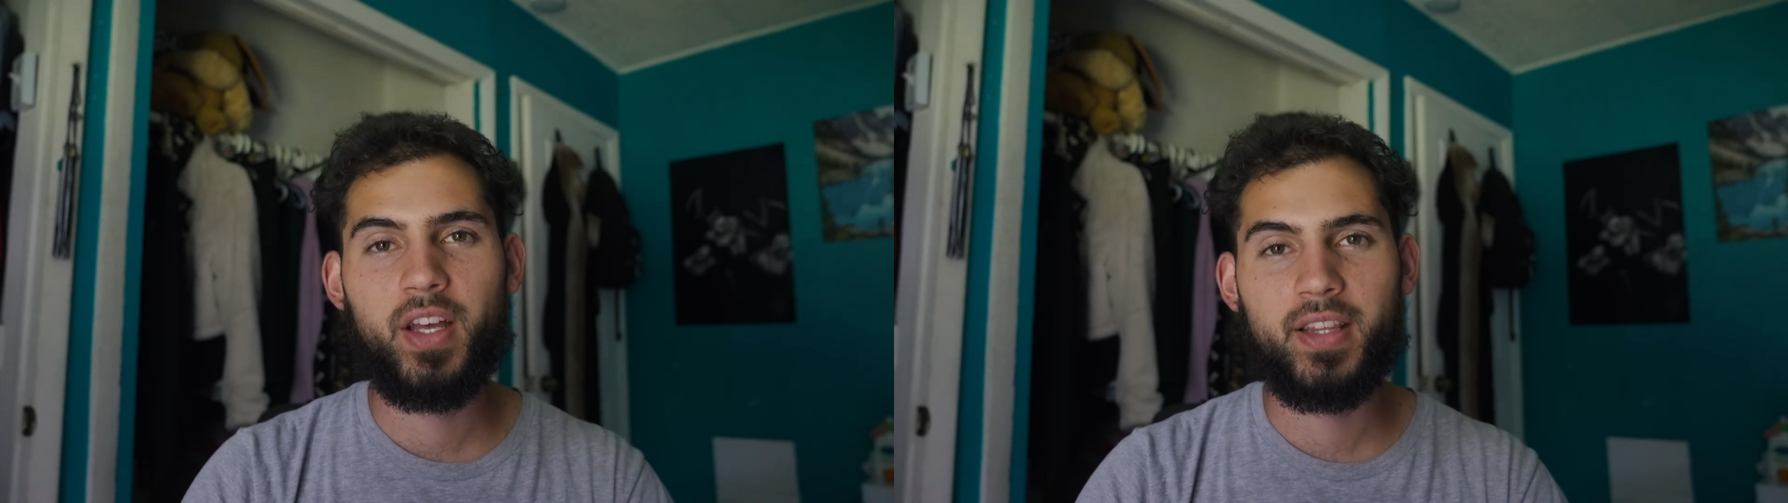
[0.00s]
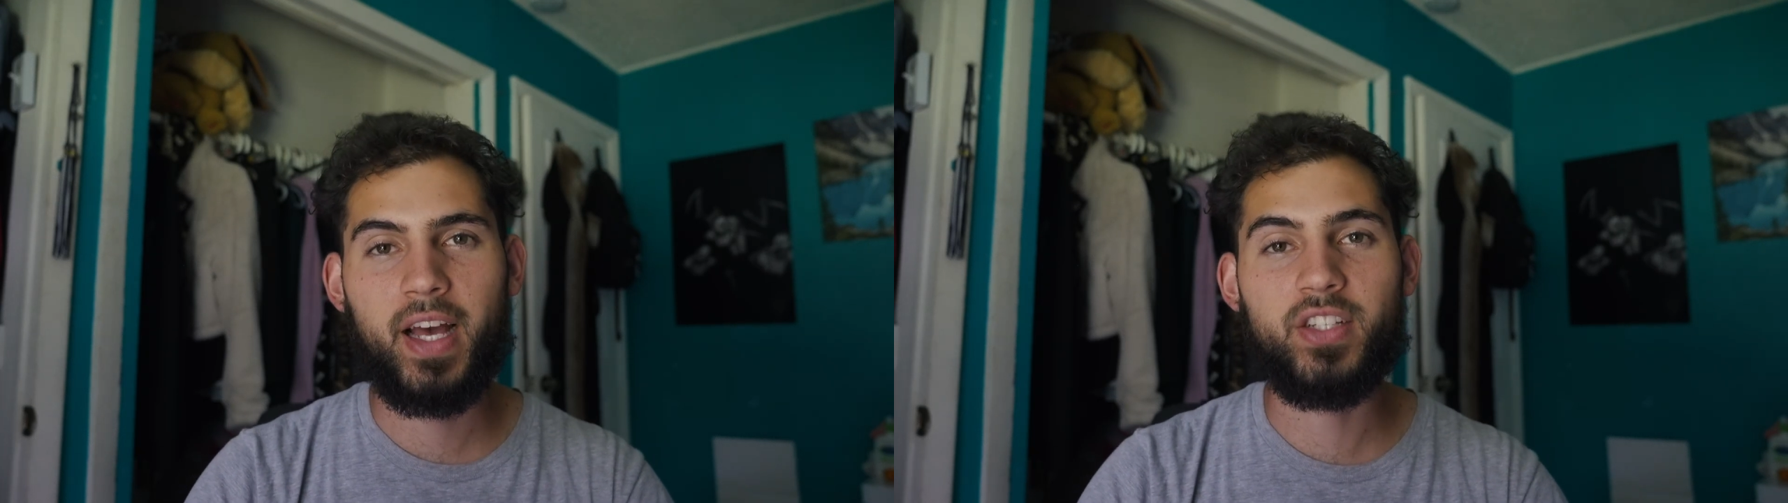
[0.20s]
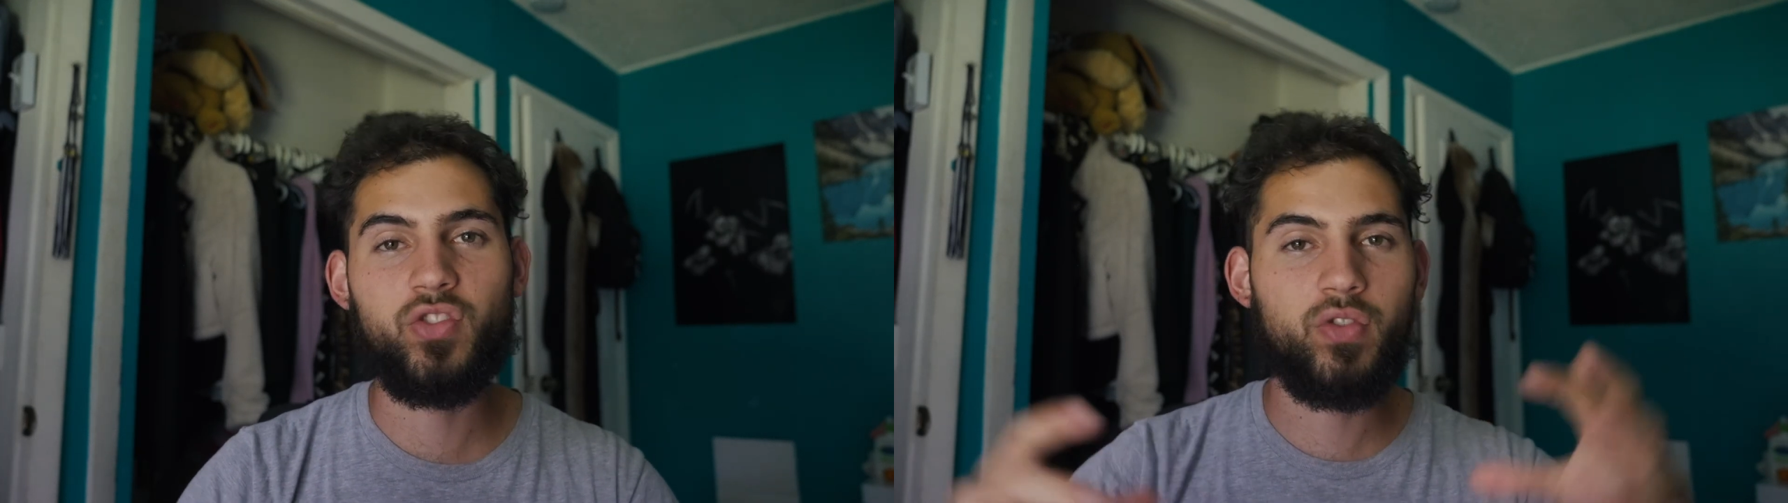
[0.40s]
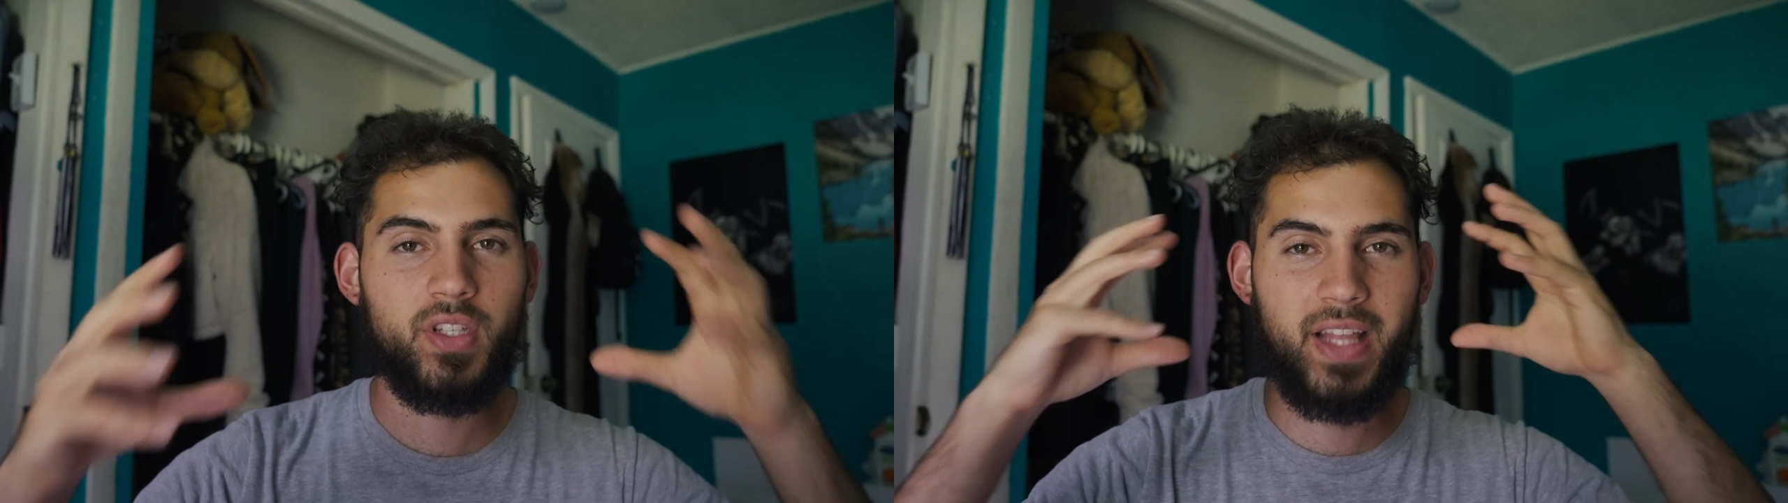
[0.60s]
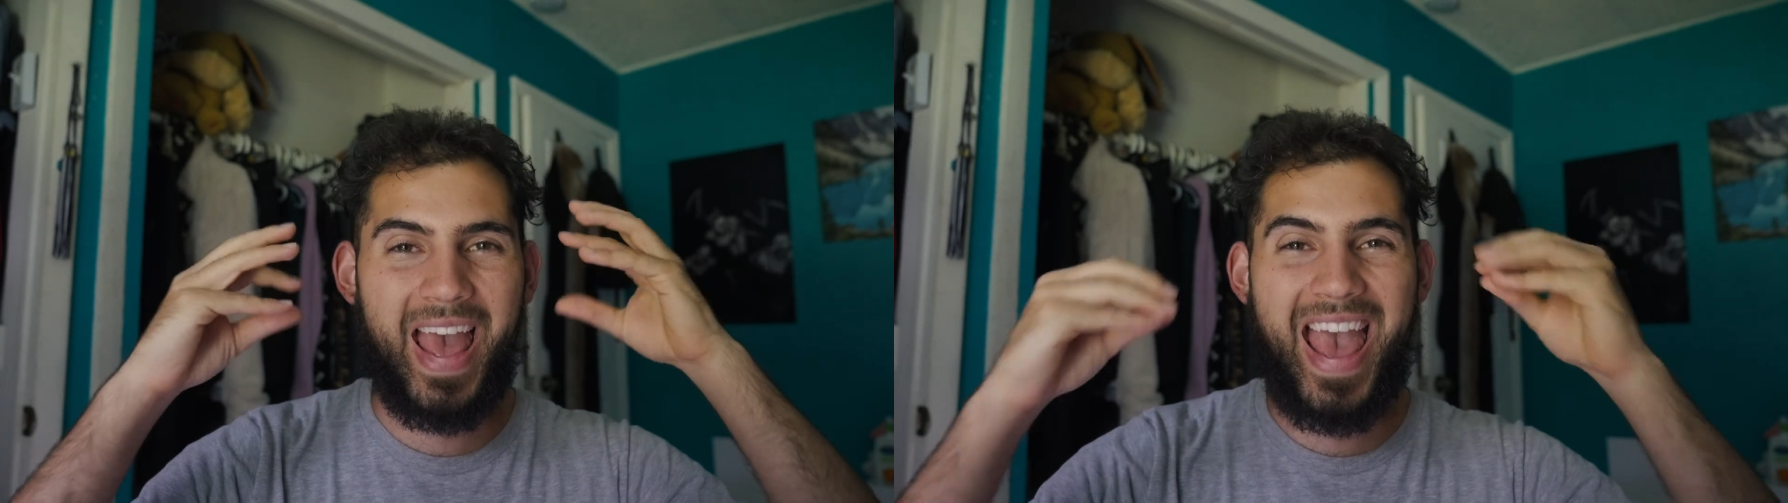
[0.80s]
that is using
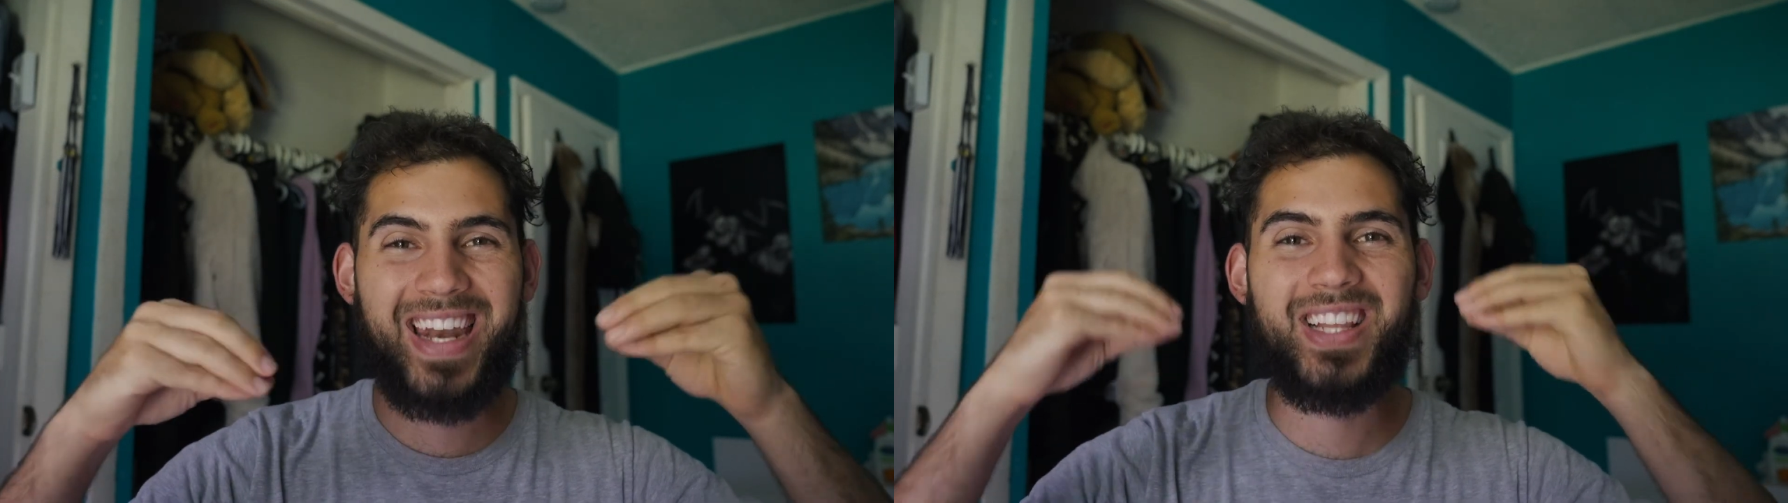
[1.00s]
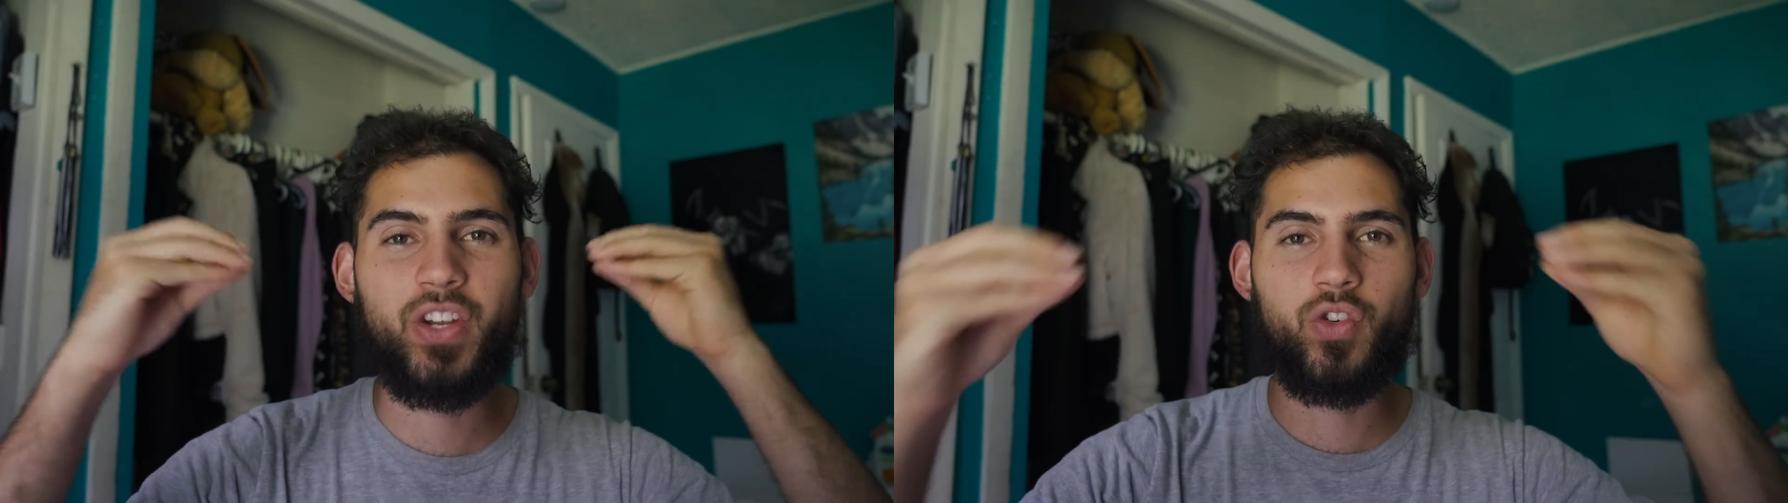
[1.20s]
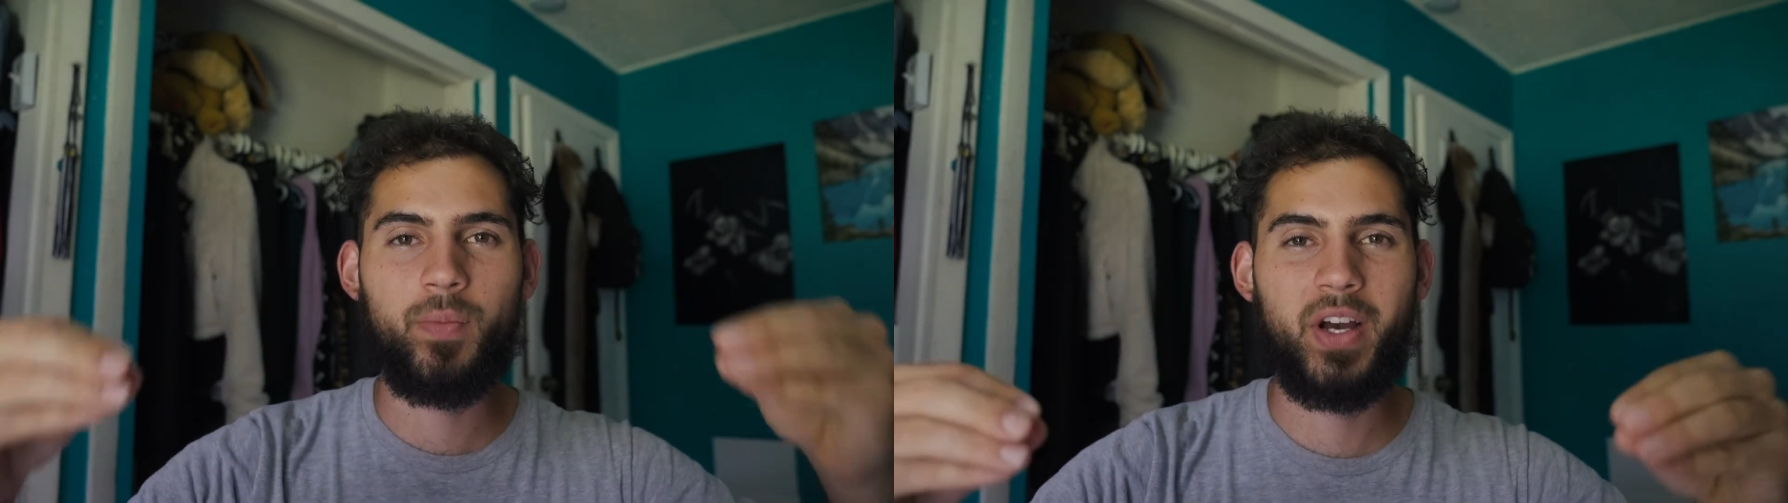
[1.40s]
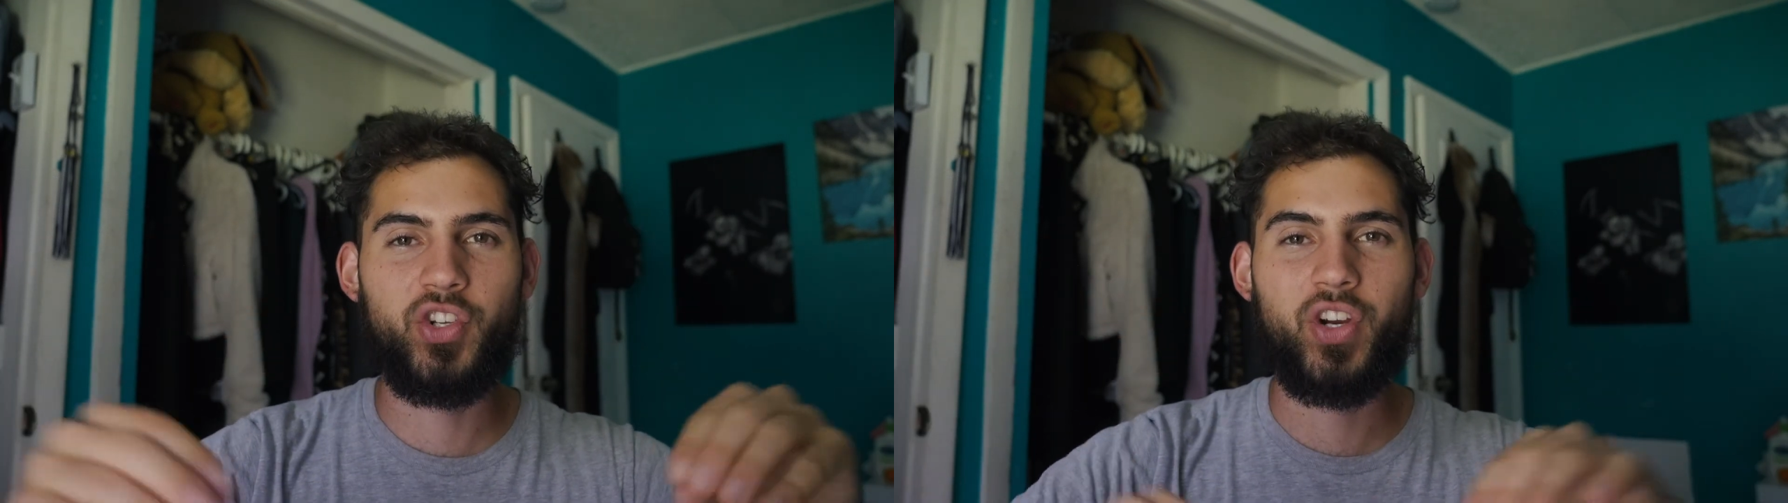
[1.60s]
the analytical mind.